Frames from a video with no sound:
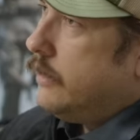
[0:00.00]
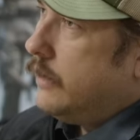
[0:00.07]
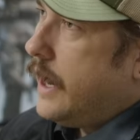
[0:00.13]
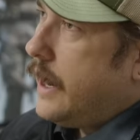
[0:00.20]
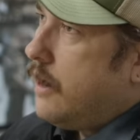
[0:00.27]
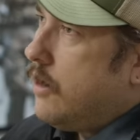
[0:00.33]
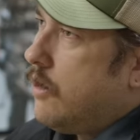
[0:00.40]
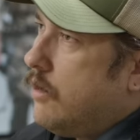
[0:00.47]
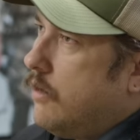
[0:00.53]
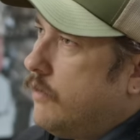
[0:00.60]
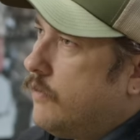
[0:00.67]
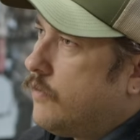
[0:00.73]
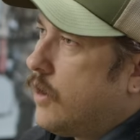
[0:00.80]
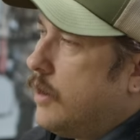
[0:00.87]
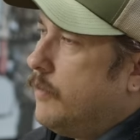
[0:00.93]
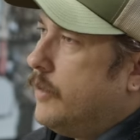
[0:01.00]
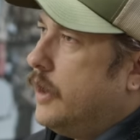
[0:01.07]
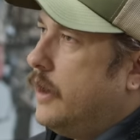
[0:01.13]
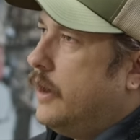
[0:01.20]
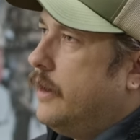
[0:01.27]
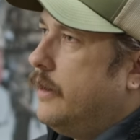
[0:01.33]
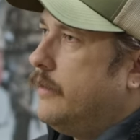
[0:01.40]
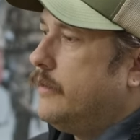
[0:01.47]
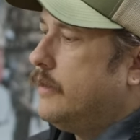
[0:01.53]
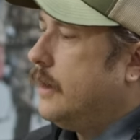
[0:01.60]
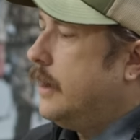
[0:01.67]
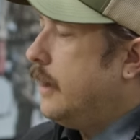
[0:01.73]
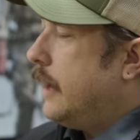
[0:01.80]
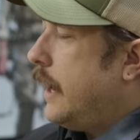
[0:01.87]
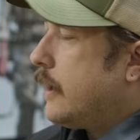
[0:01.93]
layer from the
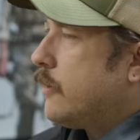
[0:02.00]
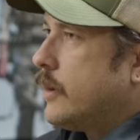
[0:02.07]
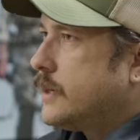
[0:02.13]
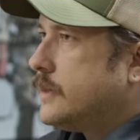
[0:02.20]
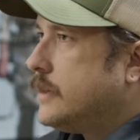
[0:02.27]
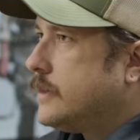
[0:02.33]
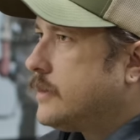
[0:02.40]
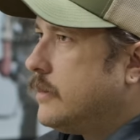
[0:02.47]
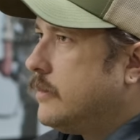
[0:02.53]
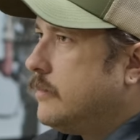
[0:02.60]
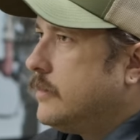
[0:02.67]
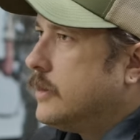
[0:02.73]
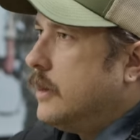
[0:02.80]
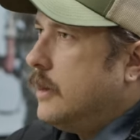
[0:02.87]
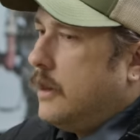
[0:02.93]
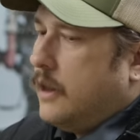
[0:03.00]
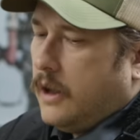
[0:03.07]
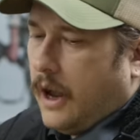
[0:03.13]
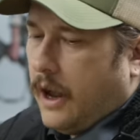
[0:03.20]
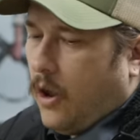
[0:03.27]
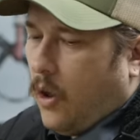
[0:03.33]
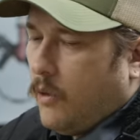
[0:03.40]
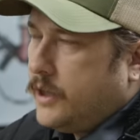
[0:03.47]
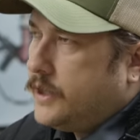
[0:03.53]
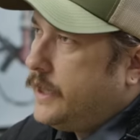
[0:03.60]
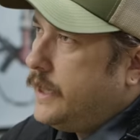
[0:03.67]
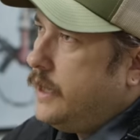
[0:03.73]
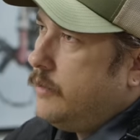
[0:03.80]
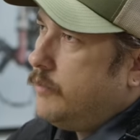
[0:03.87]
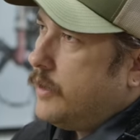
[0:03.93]
Equic system. I always
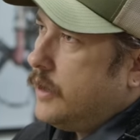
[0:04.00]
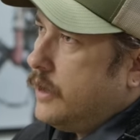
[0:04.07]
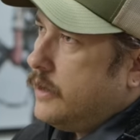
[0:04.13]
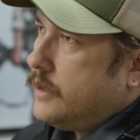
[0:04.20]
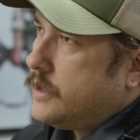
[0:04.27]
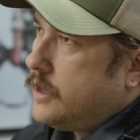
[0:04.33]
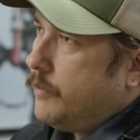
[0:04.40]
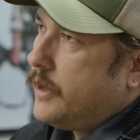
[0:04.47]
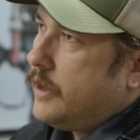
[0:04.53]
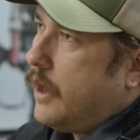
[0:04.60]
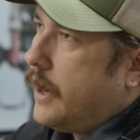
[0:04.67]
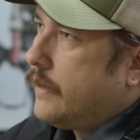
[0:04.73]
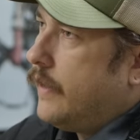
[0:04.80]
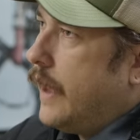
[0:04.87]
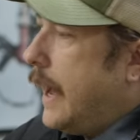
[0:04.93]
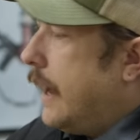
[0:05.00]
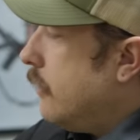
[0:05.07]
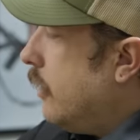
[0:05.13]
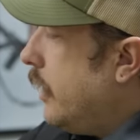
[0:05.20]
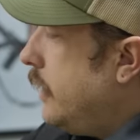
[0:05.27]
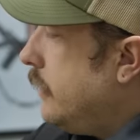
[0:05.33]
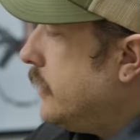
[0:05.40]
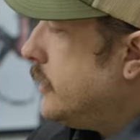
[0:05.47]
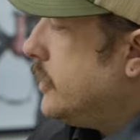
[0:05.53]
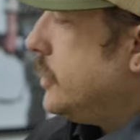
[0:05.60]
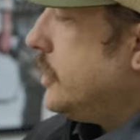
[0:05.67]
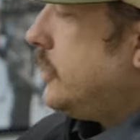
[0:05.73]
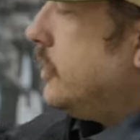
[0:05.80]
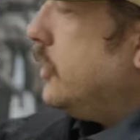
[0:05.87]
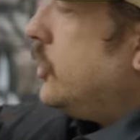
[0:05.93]
keep something like that, right? This is
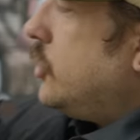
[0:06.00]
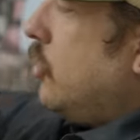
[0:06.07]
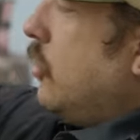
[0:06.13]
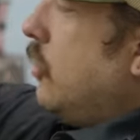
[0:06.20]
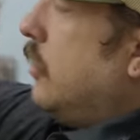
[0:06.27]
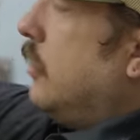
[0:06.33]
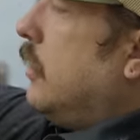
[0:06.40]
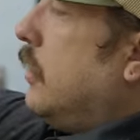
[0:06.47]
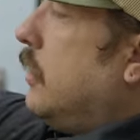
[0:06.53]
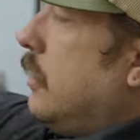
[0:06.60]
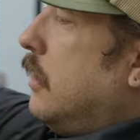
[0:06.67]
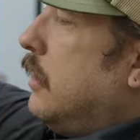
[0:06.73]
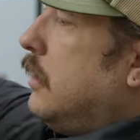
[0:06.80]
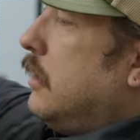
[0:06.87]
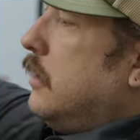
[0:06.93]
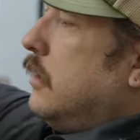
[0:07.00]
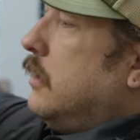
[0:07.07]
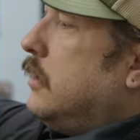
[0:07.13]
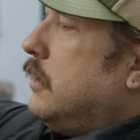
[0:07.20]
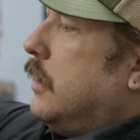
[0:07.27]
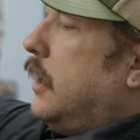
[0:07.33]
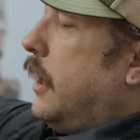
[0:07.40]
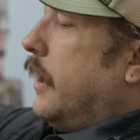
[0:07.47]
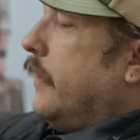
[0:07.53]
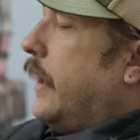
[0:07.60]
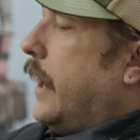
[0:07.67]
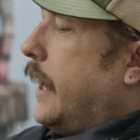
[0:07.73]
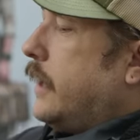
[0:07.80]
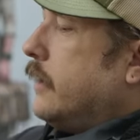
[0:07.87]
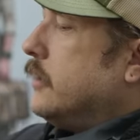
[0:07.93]
just a shirt that
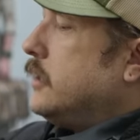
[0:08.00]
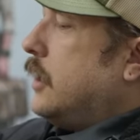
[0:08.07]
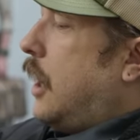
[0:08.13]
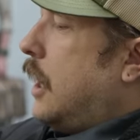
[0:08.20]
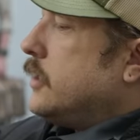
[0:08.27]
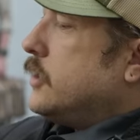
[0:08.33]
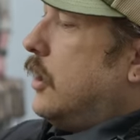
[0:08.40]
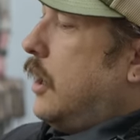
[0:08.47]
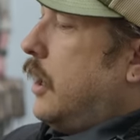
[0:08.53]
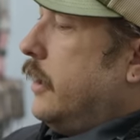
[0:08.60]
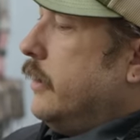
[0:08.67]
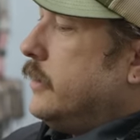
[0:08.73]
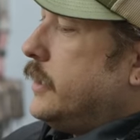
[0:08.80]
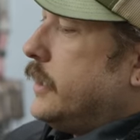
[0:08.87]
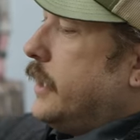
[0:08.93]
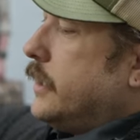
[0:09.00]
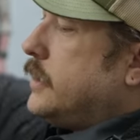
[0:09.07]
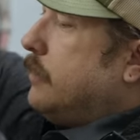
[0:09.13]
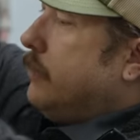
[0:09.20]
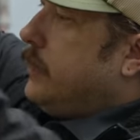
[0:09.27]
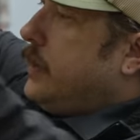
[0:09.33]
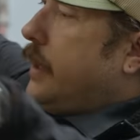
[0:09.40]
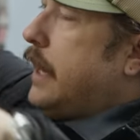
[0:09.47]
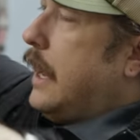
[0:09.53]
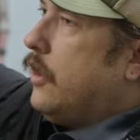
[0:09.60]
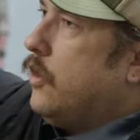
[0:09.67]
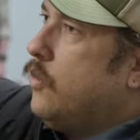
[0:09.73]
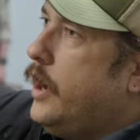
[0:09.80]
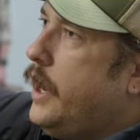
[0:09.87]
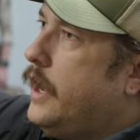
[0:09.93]
I can toss on to get out of
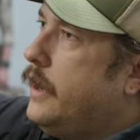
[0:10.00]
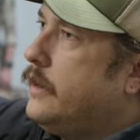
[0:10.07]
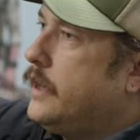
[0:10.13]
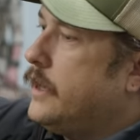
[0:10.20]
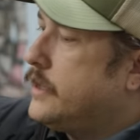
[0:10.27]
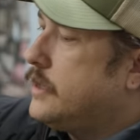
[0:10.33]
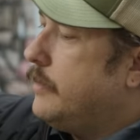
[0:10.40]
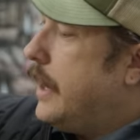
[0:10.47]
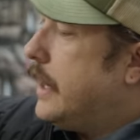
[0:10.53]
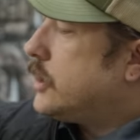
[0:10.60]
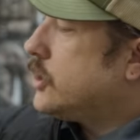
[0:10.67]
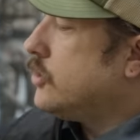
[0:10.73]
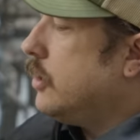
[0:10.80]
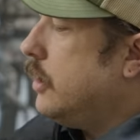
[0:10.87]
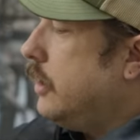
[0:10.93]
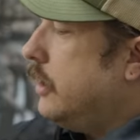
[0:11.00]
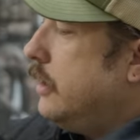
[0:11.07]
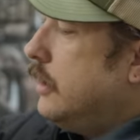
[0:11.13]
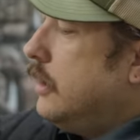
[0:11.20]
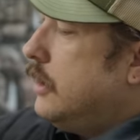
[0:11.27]
the wind, get some extra